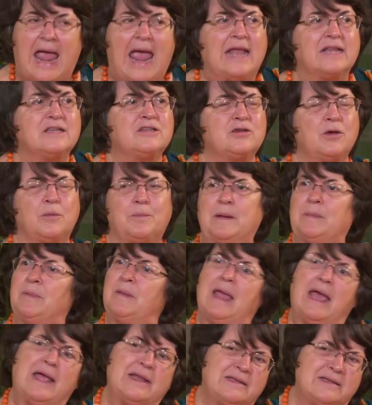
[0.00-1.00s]
And so
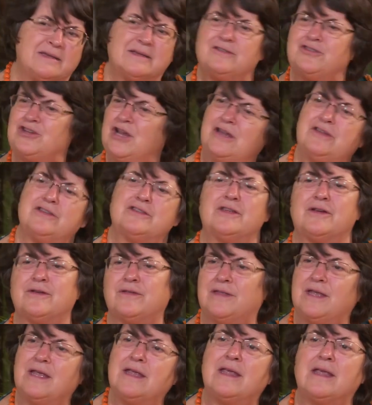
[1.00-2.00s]
people had to change their
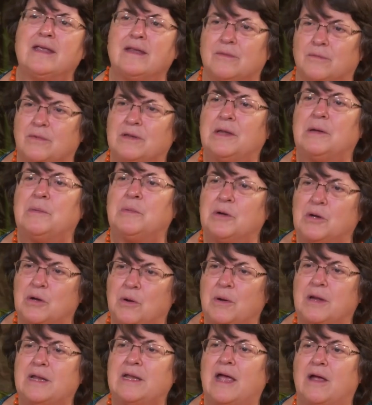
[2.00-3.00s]
thinking when they were
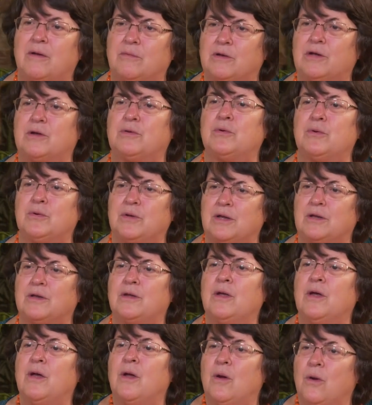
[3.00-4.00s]
going out
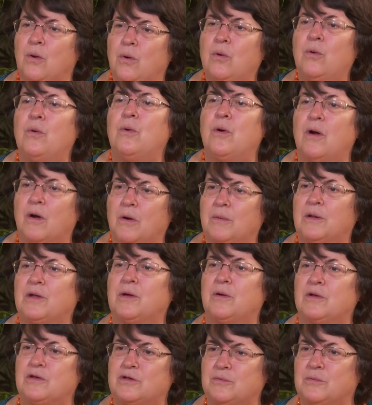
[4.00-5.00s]
recruiting. Who are we
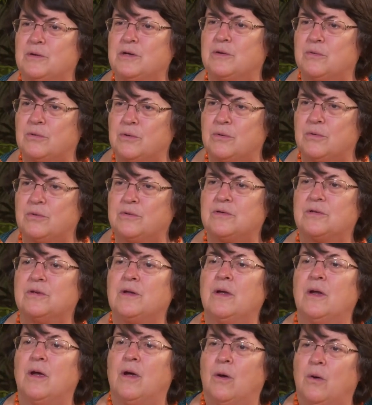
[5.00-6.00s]
going to recruit?
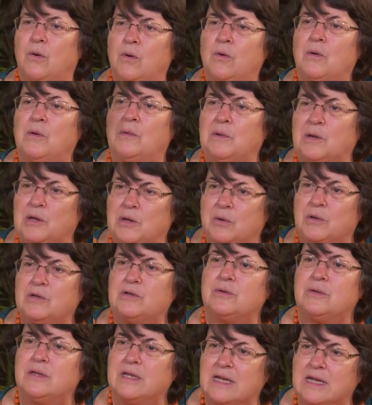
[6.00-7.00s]
Who are we going
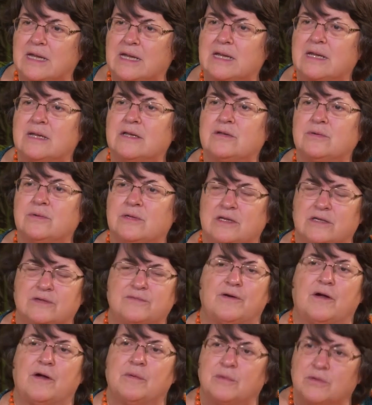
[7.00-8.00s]
to link into these
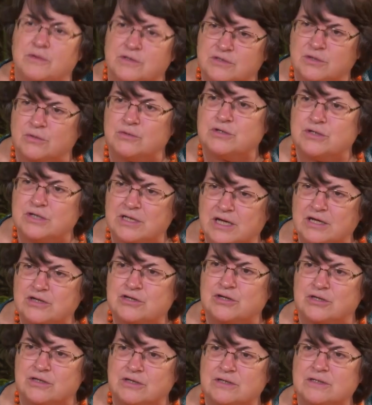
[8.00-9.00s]
farmer
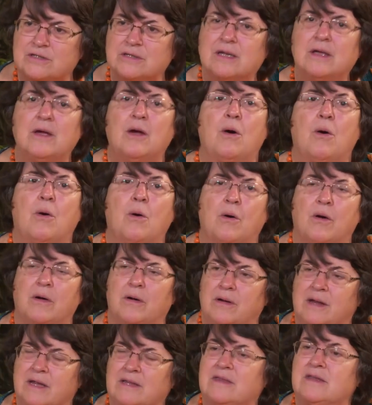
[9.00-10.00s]
associations
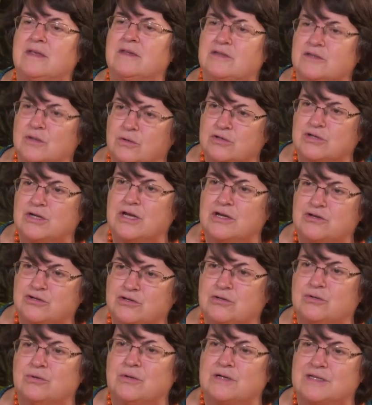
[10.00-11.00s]
or get the
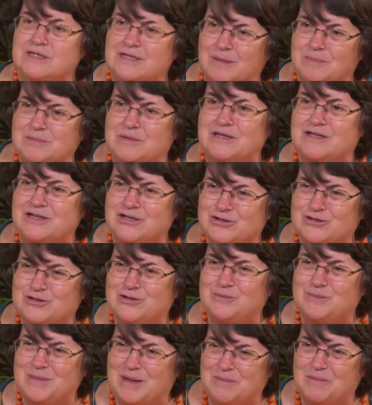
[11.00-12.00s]
association to accept
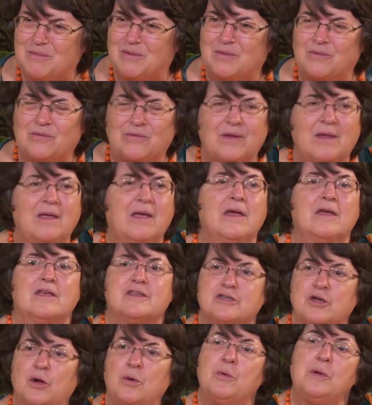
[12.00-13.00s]
additional members?
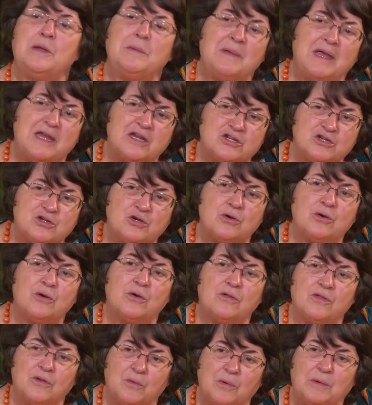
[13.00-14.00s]
So we make
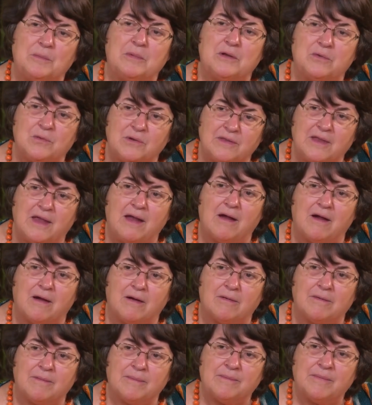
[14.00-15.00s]
sure the women were
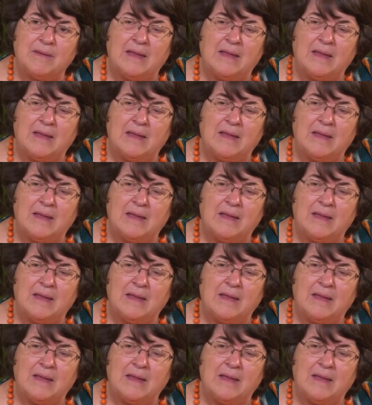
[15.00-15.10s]
there.